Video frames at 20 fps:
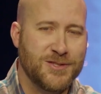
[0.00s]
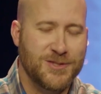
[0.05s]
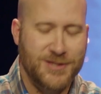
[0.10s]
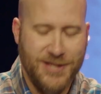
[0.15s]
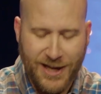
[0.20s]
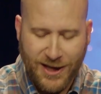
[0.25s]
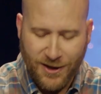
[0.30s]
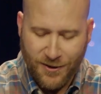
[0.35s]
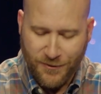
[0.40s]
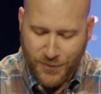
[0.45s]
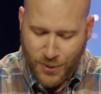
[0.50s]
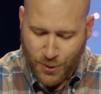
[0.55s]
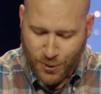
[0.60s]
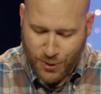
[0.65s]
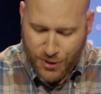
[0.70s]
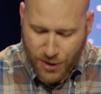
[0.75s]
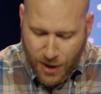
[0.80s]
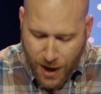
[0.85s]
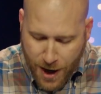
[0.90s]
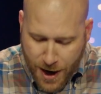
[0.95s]
He's taking a few
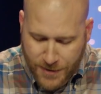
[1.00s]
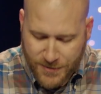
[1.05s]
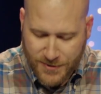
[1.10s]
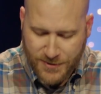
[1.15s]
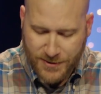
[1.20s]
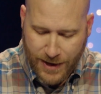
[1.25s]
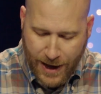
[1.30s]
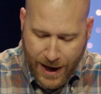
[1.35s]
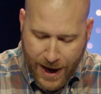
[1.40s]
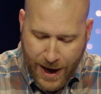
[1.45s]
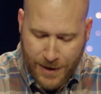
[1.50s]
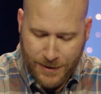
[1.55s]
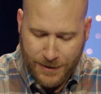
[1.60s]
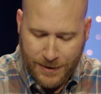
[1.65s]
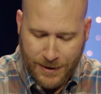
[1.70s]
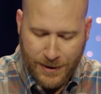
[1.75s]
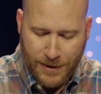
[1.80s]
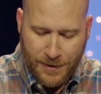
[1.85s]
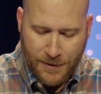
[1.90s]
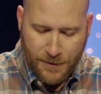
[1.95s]
shots at
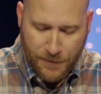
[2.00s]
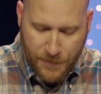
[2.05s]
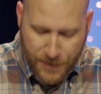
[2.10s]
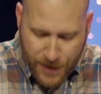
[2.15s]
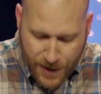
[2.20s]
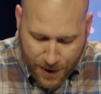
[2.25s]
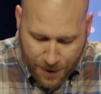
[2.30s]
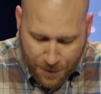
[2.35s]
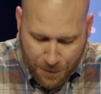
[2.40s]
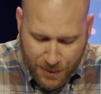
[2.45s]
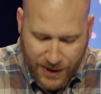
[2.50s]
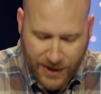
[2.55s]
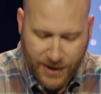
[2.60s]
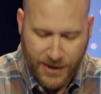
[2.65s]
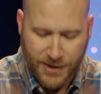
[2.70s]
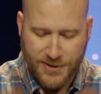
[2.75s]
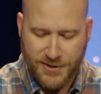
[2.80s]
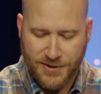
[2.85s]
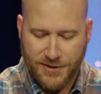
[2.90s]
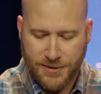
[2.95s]
them
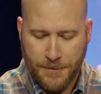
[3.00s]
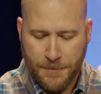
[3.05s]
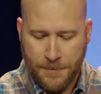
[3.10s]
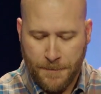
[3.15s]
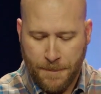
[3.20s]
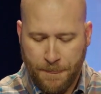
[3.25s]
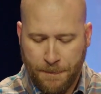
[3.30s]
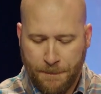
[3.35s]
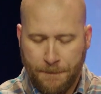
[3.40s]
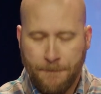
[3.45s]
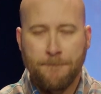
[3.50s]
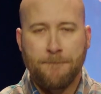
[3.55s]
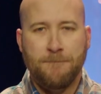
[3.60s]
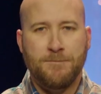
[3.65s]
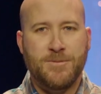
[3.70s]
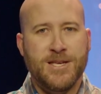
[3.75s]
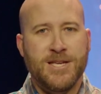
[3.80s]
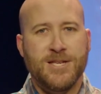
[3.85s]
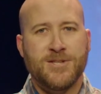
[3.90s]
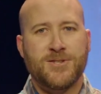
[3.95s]
because
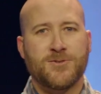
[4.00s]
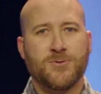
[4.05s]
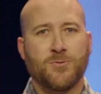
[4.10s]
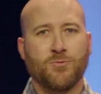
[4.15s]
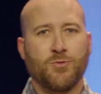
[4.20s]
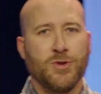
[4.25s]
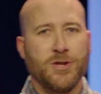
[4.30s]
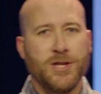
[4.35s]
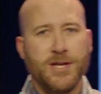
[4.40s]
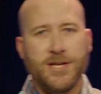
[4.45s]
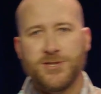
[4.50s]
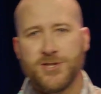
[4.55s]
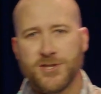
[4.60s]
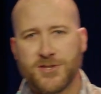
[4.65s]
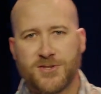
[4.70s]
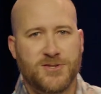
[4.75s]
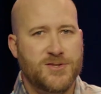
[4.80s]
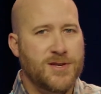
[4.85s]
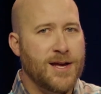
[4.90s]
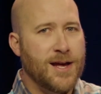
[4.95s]
these
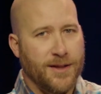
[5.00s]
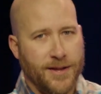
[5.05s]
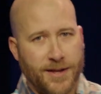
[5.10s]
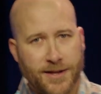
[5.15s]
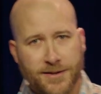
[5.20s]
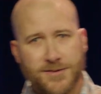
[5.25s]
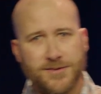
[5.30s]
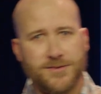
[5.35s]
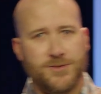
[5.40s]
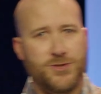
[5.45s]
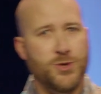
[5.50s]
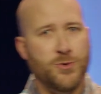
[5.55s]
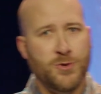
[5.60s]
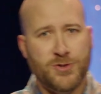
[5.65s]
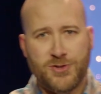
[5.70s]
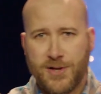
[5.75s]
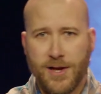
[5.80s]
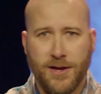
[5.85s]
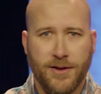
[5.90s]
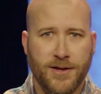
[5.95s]
religious zealots,
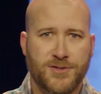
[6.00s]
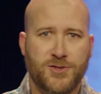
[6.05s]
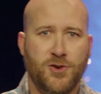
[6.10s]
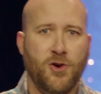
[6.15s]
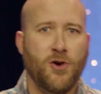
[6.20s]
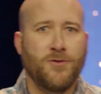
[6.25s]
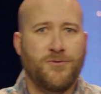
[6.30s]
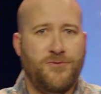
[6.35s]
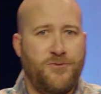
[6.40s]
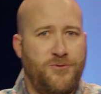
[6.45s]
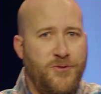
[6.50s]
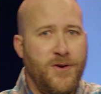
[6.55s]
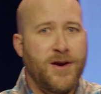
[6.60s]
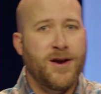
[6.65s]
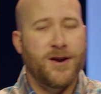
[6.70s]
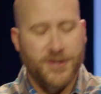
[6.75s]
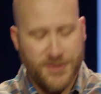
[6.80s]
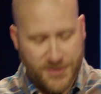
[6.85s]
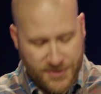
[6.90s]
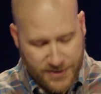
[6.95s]
Jewish zealots called
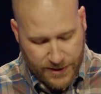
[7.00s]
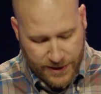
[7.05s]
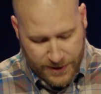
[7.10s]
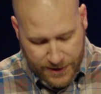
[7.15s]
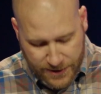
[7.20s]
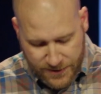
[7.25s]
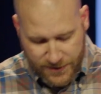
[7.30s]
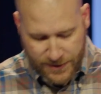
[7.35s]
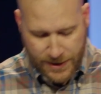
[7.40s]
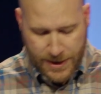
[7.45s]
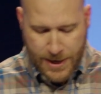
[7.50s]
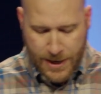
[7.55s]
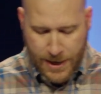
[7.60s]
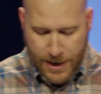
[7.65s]
Pharisees,